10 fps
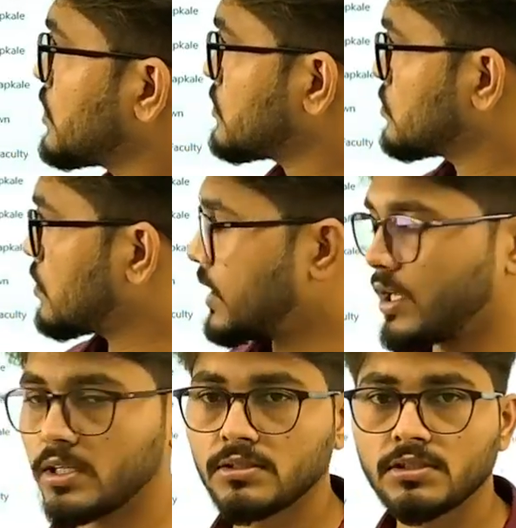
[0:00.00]
so I
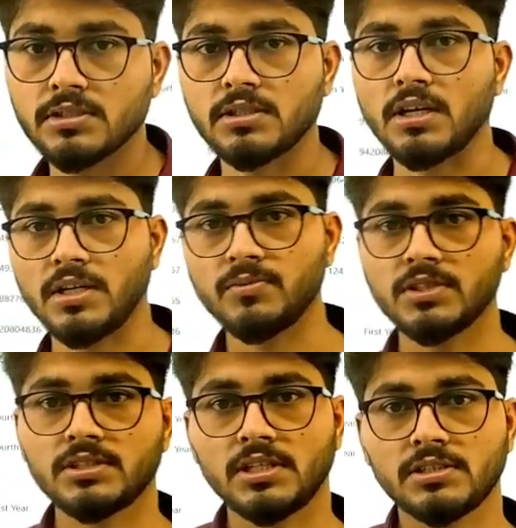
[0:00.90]
can just attempt this
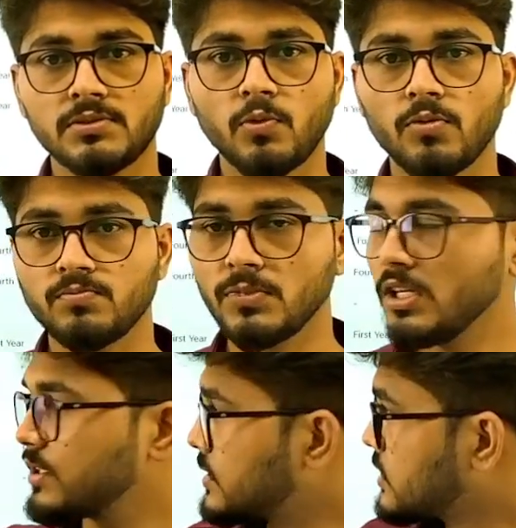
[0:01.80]
test from
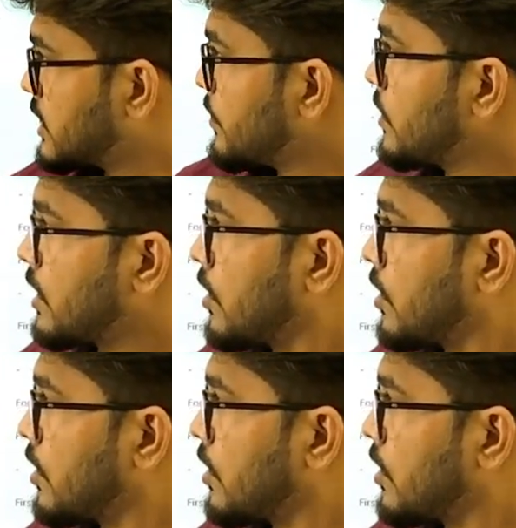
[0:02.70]
the same account.